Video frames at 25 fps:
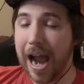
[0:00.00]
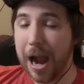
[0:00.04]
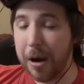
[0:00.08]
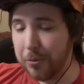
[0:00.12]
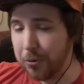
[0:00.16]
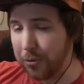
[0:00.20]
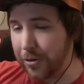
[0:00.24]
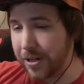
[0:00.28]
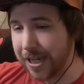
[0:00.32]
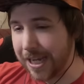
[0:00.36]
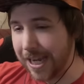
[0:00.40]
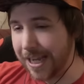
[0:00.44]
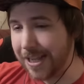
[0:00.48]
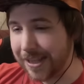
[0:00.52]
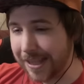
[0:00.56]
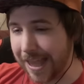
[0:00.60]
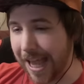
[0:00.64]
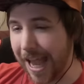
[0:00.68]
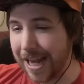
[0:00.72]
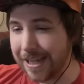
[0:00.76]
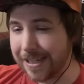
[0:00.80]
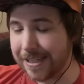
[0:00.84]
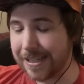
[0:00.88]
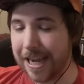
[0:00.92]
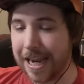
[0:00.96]
I will get
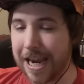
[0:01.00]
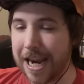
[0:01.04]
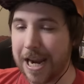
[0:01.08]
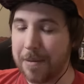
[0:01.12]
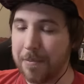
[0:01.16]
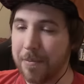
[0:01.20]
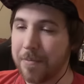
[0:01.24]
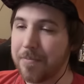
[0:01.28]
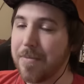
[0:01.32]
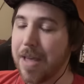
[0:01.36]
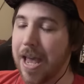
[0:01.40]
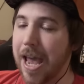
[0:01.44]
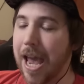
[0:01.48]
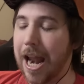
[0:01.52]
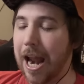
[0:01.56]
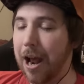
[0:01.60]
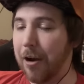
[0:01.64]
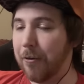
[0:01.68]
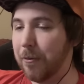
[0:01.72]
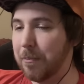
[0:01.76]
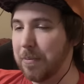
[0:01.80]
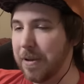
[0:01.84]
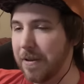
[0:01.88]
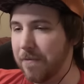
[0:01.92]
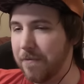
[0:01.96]
that team, and I
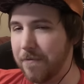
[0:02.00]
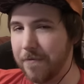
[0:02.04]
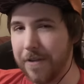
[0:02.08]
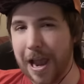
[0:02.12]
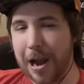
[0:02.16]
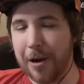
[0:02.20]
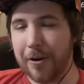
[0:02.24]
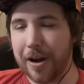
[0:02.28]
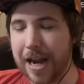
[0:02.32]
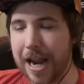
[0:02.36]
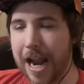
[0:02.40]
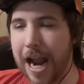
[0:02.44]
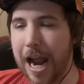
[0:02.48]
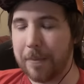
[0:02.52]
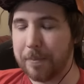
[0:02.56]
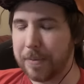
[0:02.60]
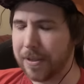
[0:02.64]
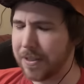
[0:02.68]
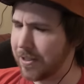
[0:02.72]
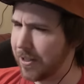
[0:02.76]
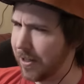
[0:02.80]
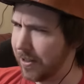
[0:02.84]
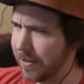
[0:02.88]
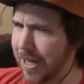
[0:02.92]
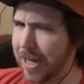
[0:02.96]
will be very happy.
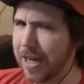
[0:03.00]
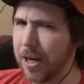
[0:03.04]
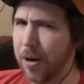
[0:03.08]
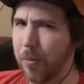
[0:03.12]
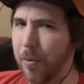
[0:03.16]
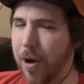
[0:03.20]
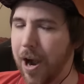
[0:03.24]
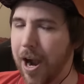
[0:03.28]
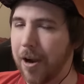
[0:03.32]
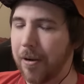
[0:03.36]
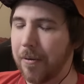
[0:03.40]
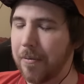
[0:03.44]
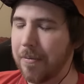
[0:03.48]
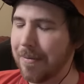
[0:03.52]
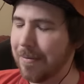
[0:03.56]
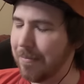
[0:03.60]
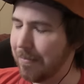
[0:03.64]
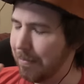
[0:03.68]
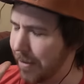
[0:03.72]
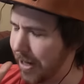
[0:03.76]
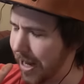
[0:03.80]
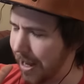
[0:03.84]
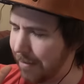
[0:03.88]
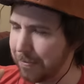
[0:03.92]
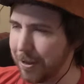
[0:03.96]
It's going to take a while.
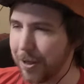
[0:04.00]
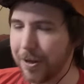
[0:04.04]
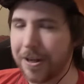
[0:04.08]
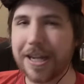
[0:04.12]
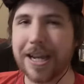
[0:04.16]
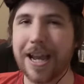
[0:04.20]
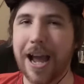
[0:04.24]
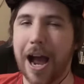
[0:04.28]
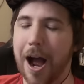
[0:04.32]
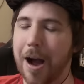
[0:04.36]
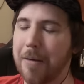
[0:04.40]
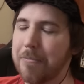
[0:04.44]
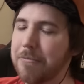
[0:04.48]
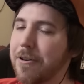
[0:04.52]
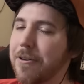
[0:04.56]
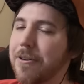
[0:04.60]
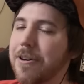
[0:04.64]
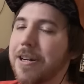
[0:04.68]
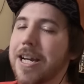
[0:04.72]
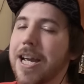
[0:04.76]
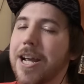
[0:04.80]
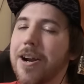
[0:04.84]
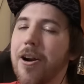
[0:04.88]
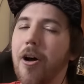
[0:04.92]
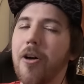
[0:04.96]
But I'm
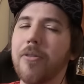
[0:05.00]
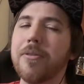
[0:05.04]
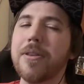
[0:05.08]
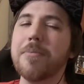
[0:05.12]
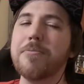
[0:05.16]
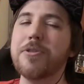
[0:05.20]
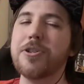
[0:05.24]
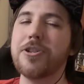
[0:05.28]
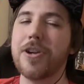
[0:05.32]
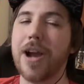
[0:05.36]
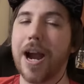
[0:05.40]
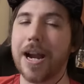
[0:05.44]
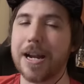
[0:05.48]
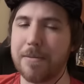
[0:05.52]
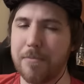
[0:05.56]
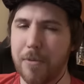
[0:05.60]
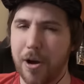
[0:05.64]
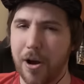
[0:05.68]
gonna get all them shiny